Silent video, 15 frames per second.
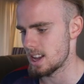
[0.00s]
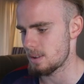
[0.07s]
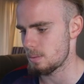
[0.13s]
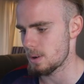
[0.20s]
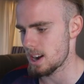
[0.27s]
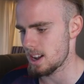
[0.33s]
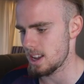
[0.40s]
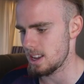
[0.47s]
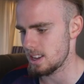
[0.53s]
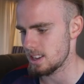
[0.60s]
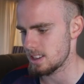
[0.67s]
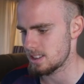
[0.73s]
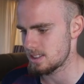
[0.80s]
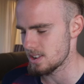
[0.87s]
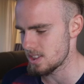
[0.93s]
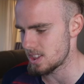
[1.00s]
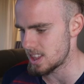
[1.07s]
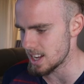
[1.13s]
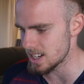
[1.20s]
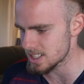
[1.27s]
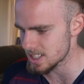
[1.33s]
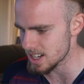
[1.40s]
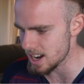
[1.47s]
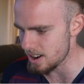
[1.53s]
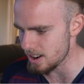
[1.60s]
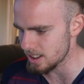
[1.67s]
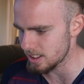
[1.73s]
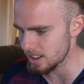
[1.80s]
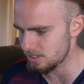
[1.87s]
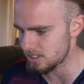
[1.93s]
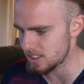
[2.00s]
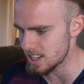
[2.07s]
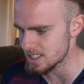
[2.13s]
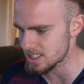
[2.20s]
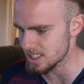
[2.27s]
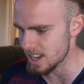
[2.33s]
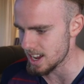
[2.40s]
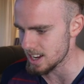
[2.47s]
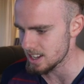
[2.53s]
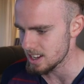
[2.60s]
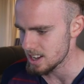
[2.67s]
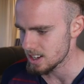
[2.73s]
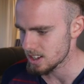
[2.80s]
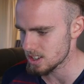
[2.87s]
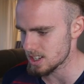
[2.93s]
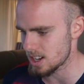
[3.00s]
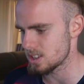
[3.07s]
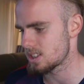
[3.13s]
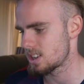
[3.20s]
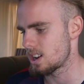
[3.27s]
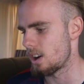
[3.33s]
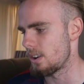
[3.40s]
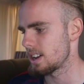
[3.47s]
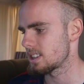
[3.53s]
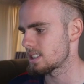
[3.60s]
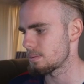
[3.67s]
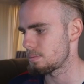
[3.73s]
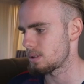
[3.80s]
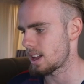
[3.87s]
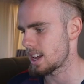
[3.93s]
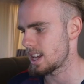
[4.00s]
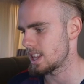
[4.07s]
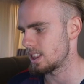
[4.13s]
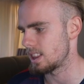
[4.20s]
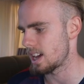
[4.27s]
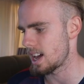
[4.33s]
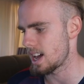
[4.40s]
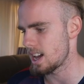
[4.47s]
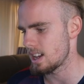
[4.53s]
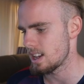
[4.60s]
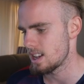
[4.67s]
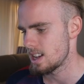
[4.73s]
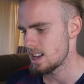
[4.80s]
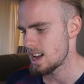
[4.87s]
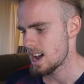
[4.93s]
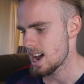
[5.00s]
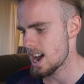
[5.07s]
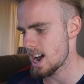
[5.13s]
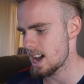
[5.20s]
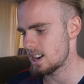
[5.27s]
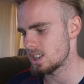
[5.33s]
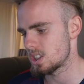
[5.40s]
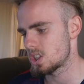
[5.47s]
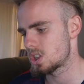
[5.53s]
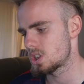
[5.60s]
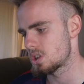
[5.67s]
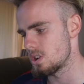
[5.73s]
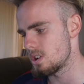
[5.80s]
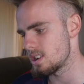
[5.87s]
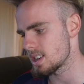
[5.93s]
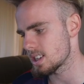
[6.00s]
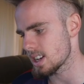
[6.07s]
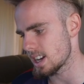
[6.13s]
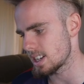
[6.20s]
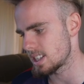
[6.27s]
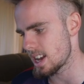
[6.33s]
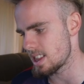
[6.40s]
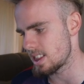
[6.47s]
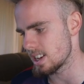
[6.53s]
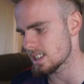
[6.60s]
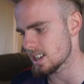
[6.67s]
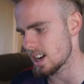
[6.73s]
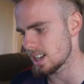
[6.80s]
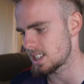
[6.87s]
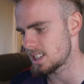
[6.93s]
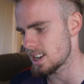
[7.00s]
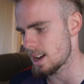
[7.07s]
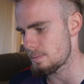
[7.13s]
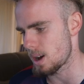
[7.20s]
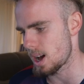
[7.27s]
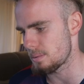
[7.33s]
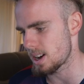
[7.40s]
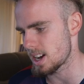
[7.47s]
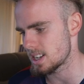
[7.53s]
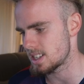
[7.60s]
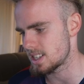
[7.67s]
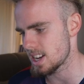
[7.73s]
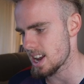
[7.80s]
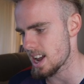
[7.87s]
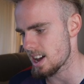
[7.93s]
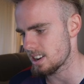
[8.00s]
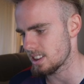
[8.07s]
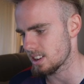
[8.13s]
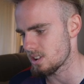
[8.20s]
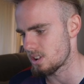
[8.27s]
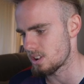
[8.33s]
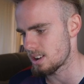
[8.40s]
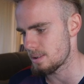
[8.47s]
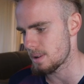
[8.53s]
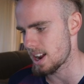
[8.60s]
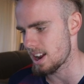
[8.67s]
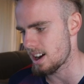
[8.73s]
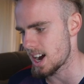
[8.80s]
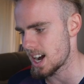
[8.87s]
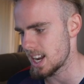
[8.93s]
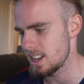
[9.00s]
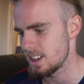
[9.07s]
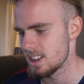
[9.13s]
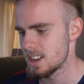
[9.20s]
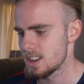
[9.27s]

when I did this, see how I lift this leg? Because I was going to play it there. And as soon as I see this guy step up, I see out of the corner of my eye,